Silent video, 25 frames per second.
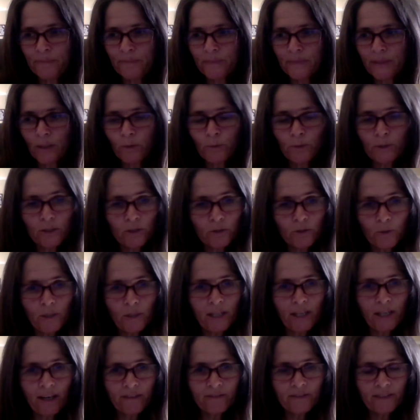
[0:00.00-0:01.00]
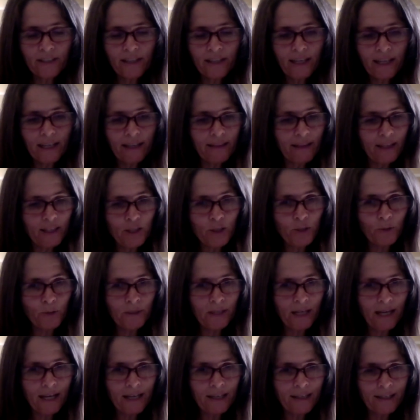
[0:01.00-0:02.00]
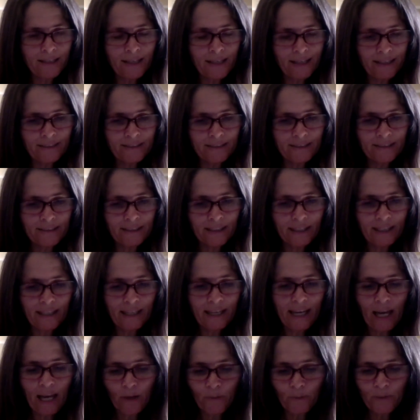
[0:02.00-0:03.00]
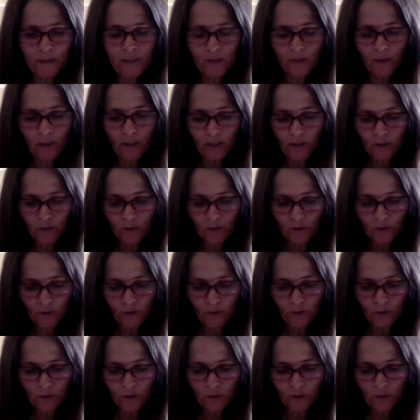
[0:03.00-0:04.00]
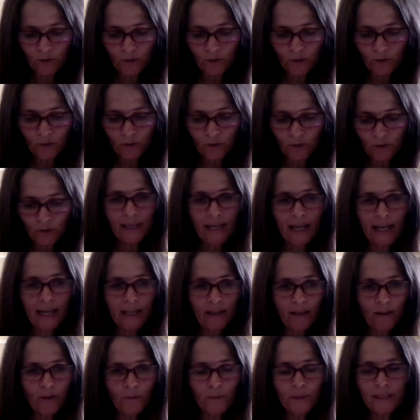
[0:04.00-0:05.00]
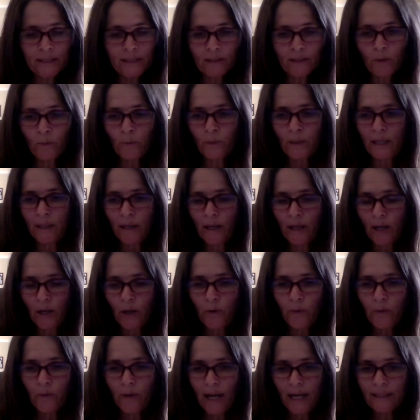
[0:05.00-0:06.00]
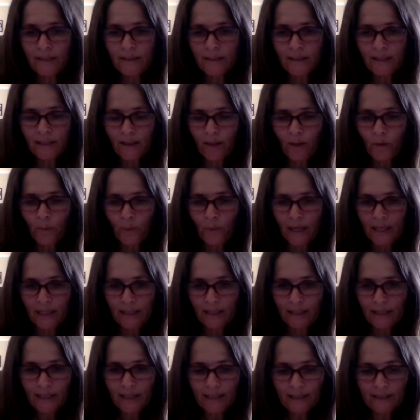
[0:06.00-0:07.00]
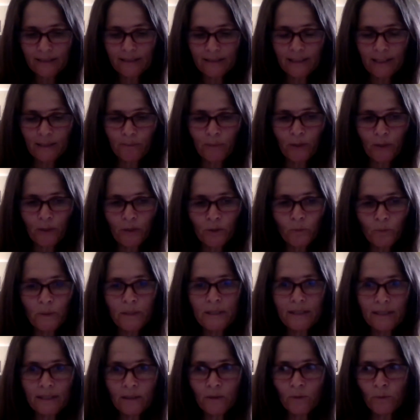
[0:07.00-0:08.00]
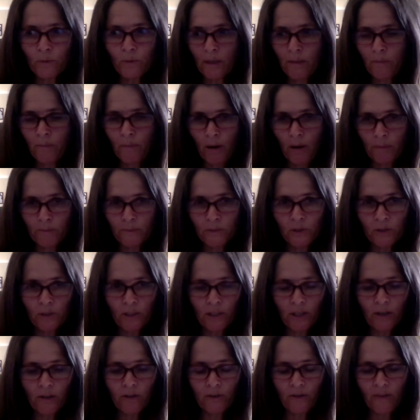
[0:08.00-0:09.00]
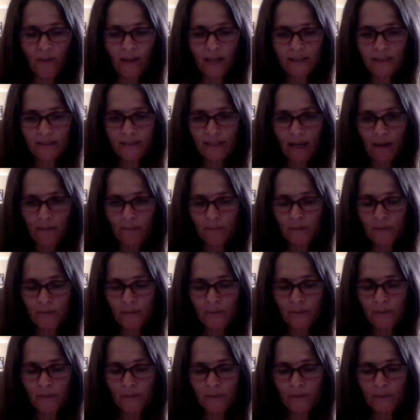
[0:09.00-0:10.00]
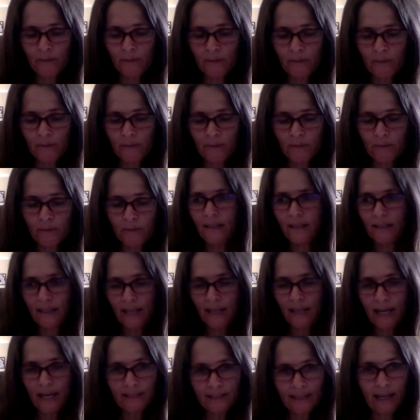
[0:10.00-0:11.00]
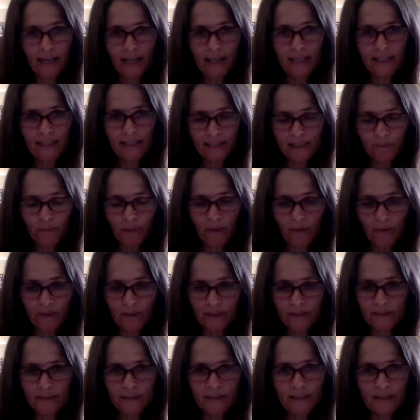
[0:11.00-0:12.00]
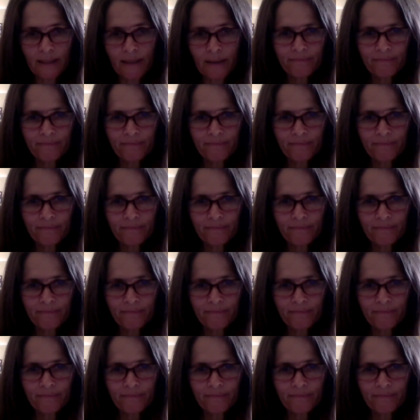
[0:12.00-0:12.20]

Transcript: it was shortly after that you and I connected, and we started doing Footprints. And the reason we created it the way it is because we didn't want moms to go through that same stress as I had experienced.